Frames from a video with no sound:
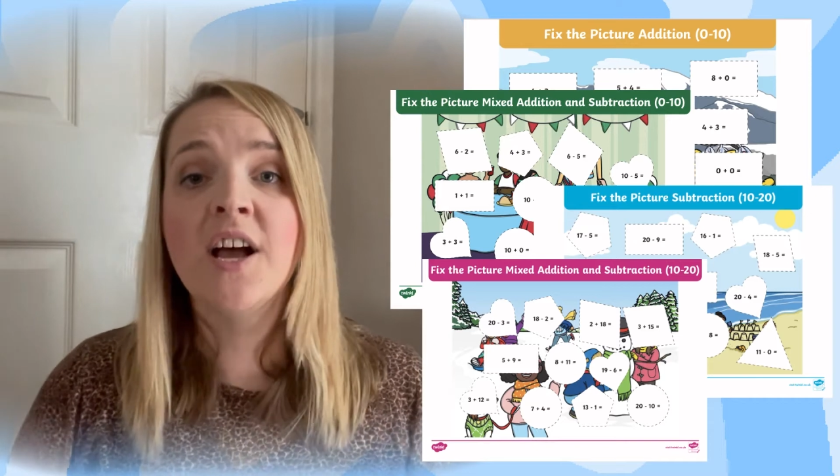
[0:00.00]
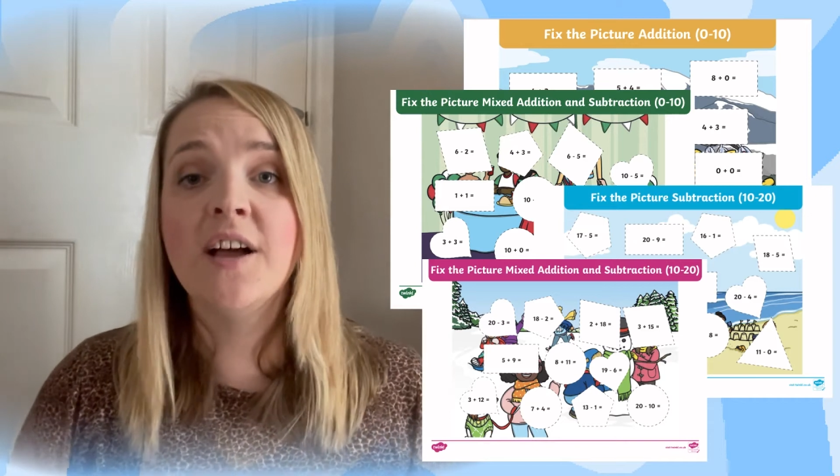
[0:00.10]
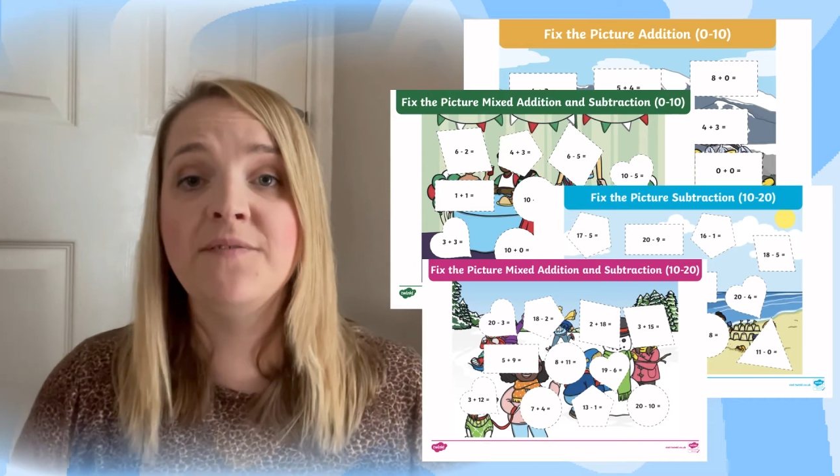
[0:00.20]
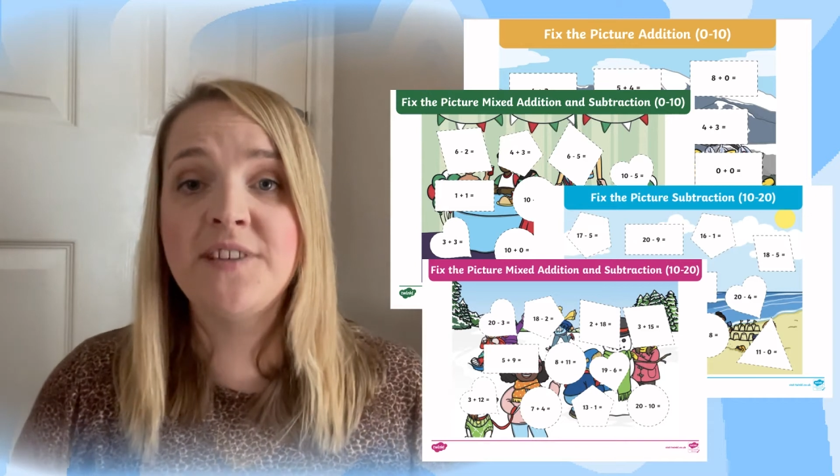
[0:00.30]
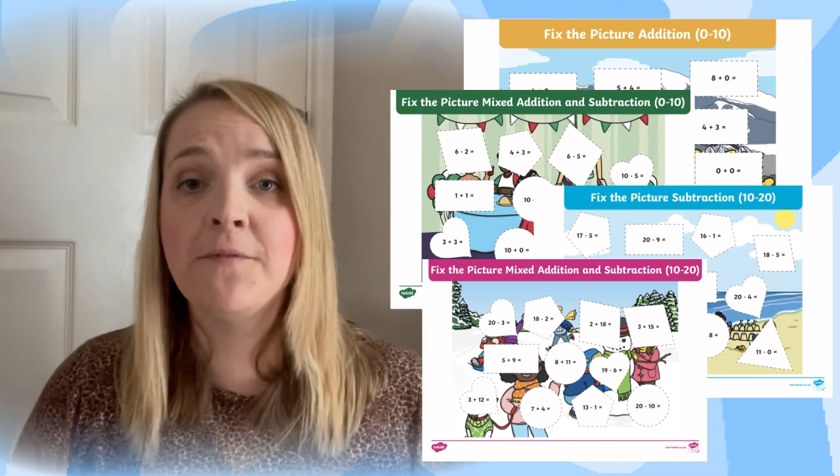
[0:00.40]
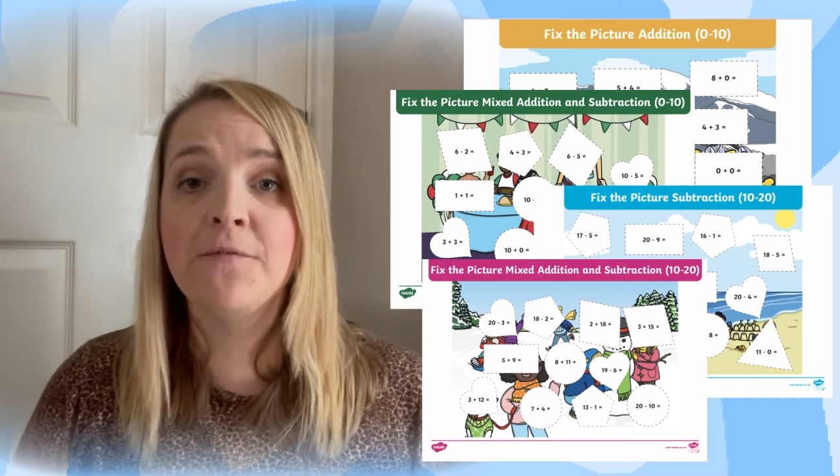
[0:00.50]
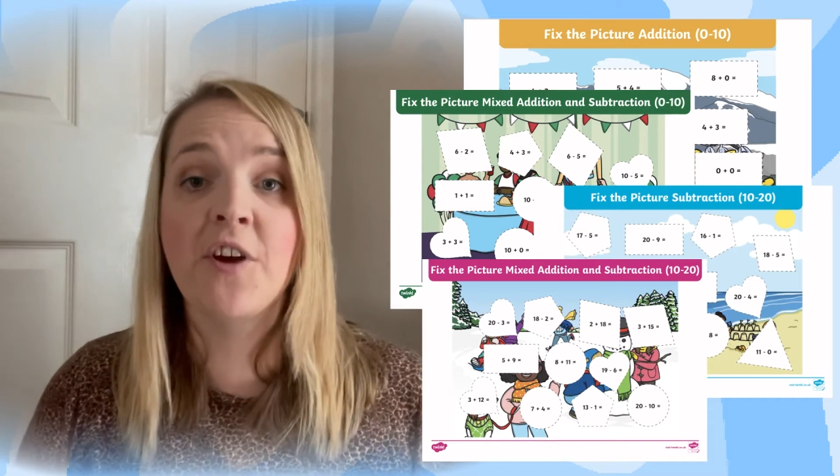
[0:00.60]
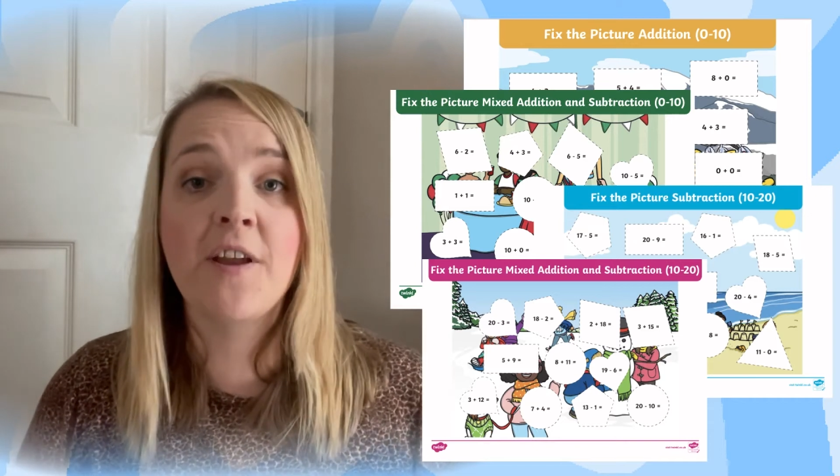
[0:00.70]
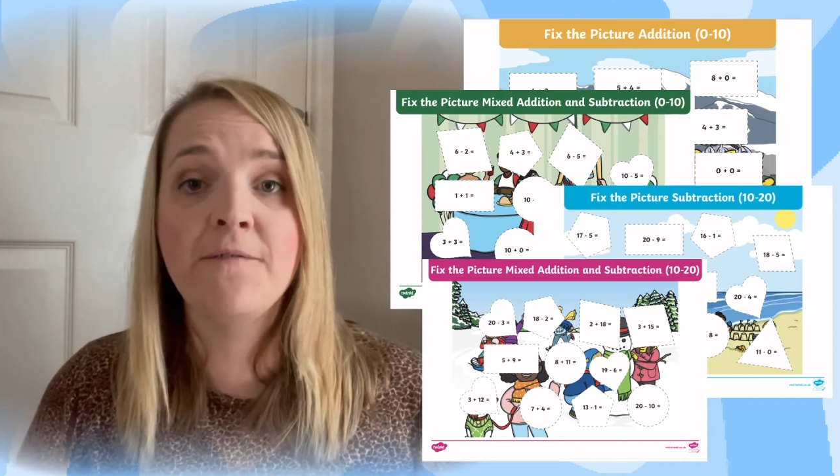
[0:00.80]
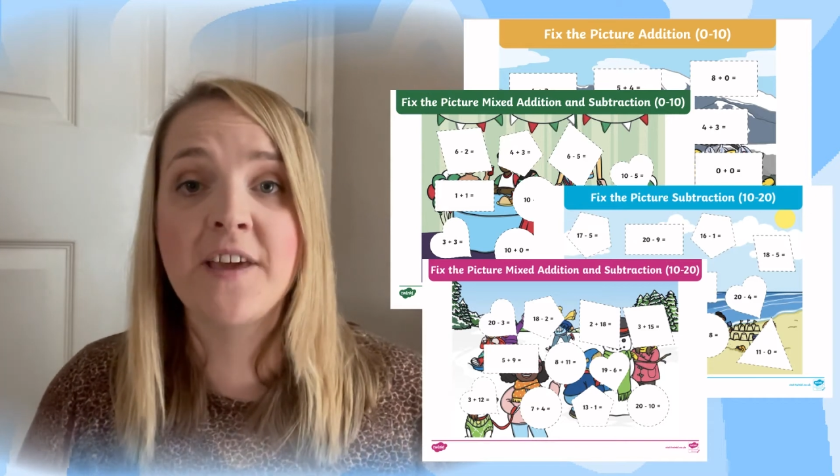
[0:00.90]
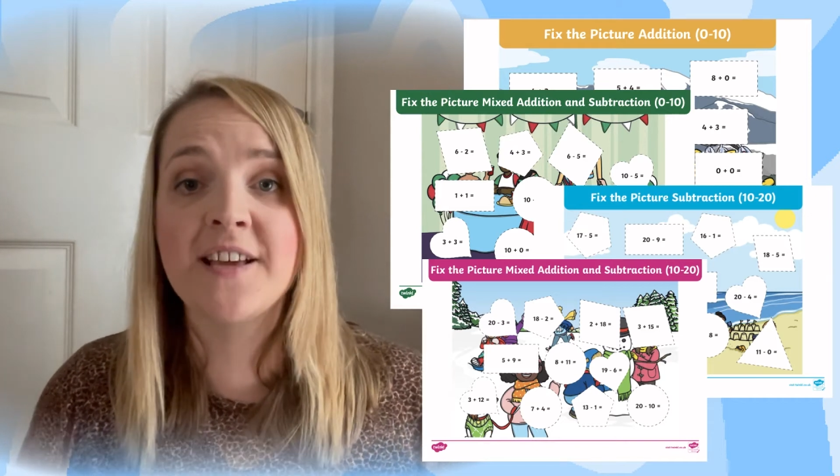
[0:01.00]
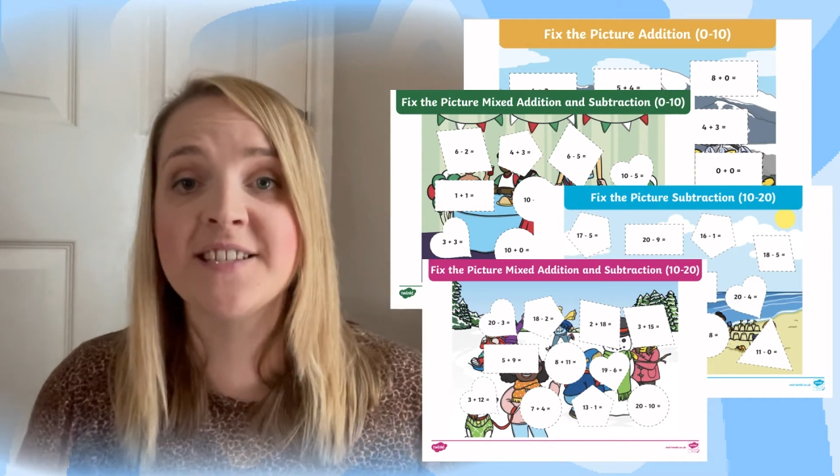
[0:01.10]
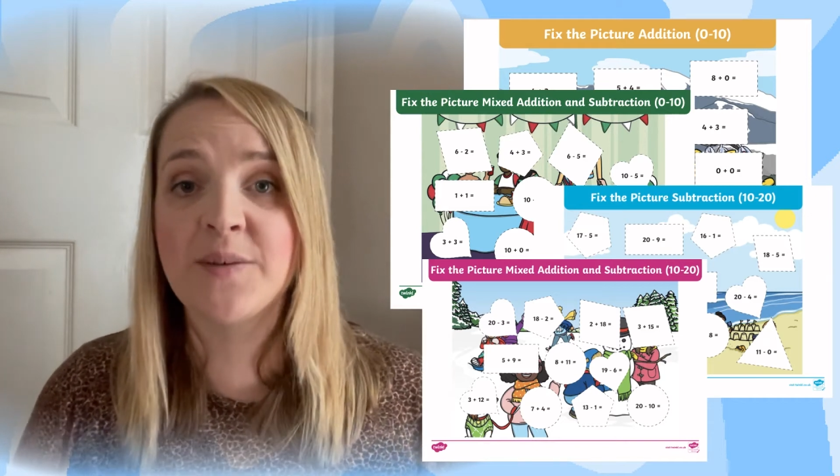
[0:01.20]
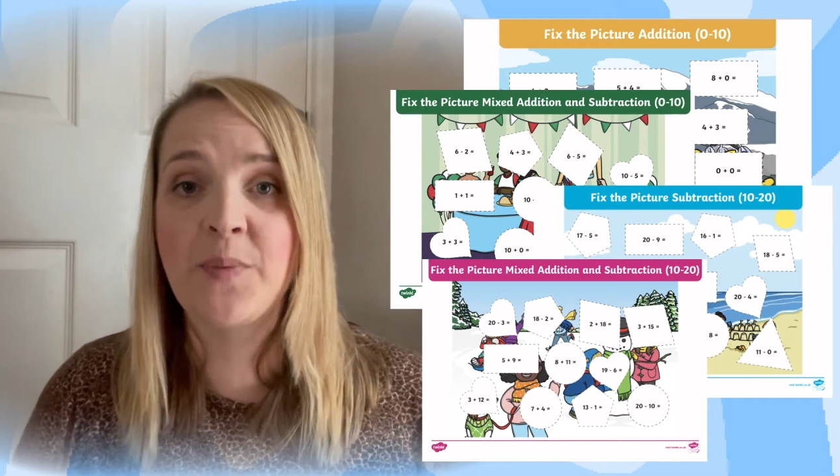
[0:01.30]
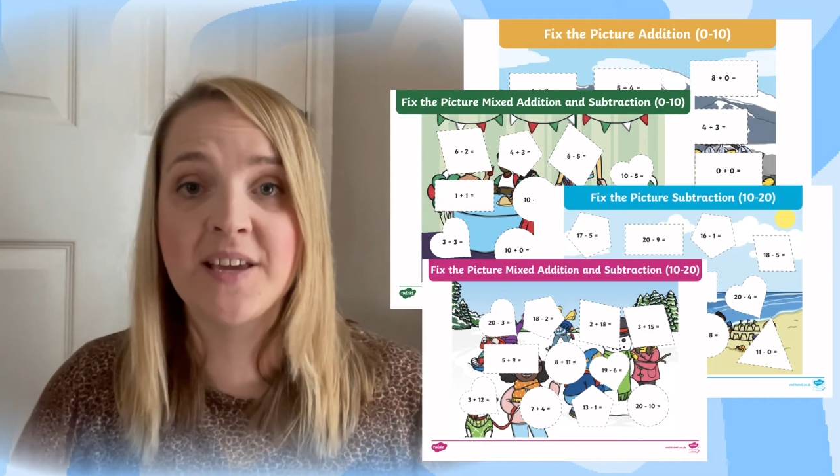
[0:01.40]
of different Fix
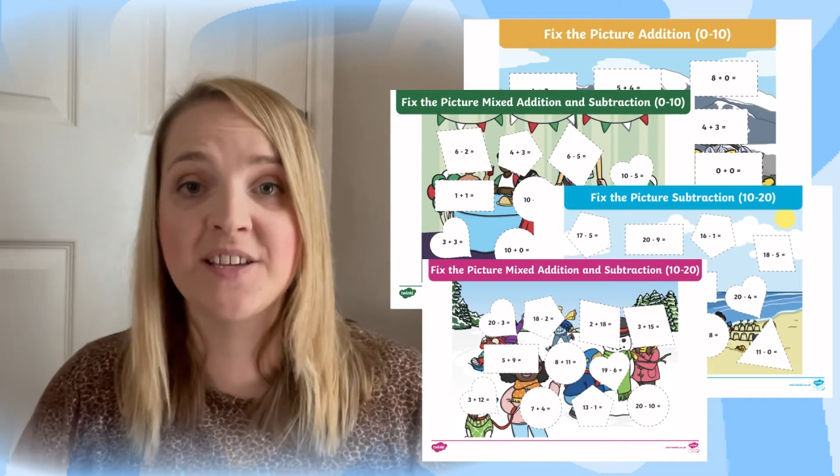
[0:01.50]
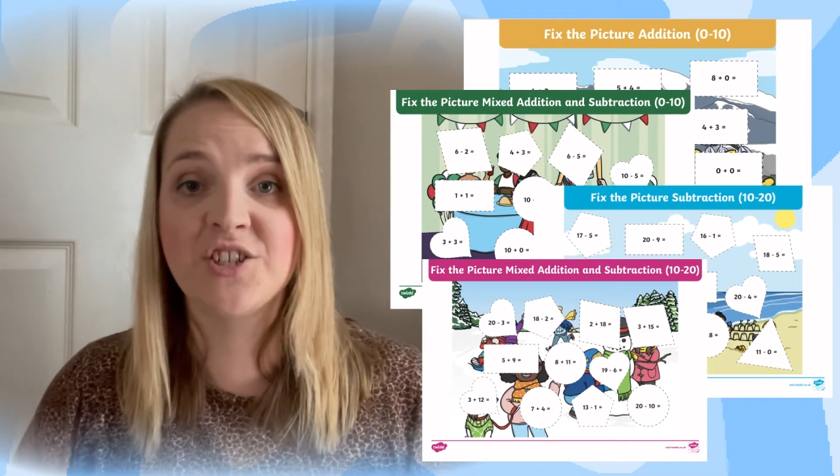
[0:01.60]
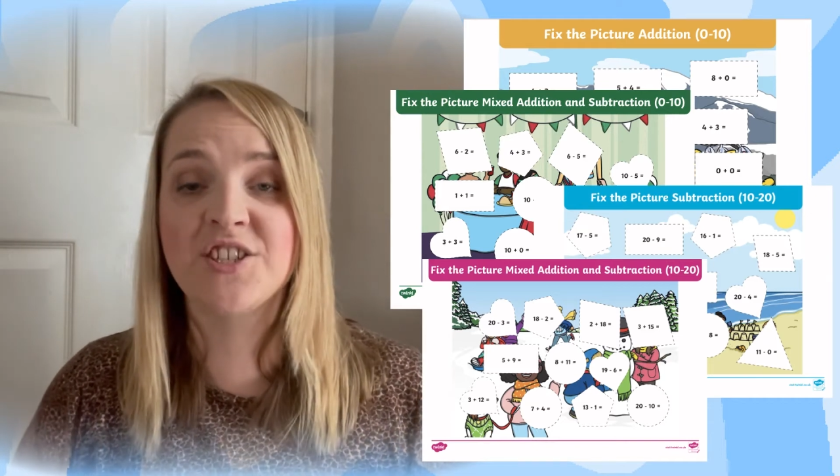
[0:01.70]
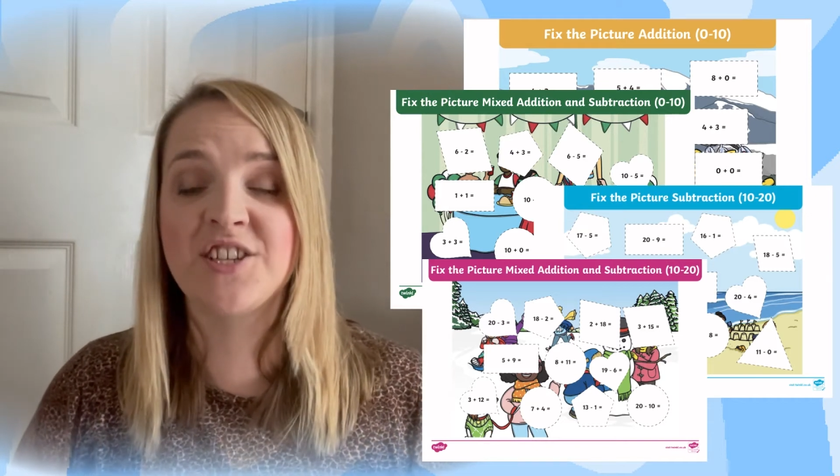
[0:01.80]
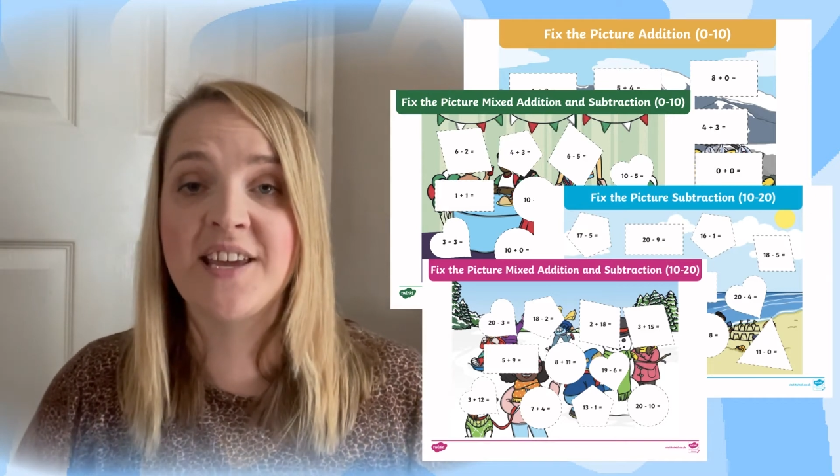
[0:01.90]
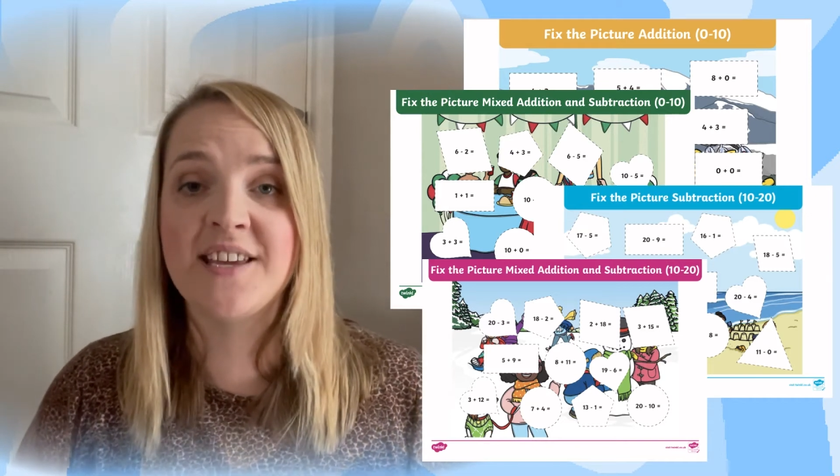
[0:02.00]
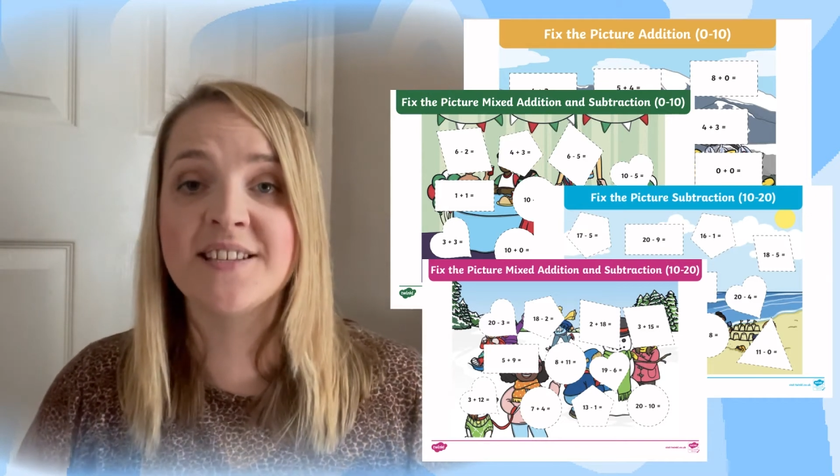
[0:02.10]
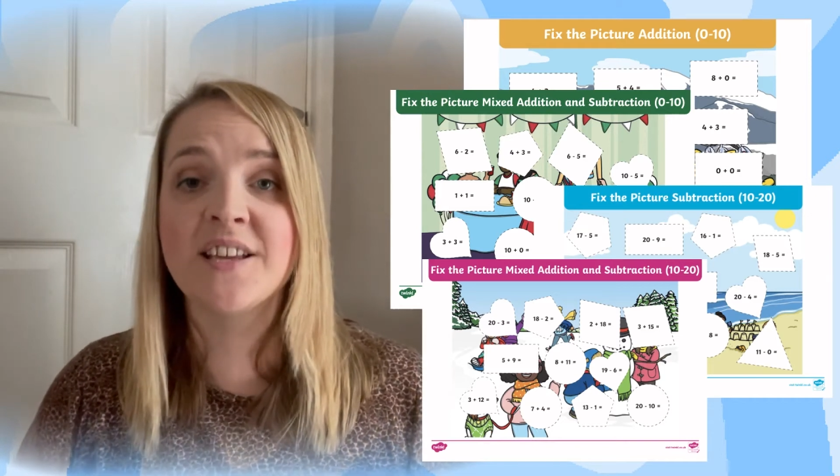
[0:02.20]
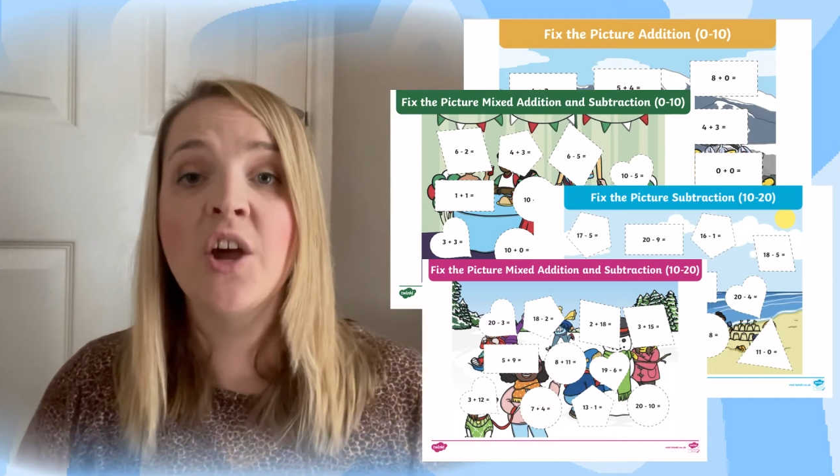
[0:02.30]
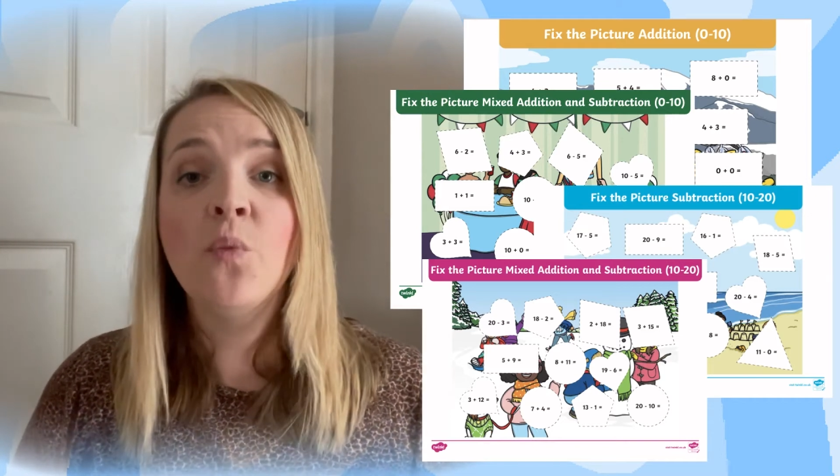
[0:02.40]
the Picture sheets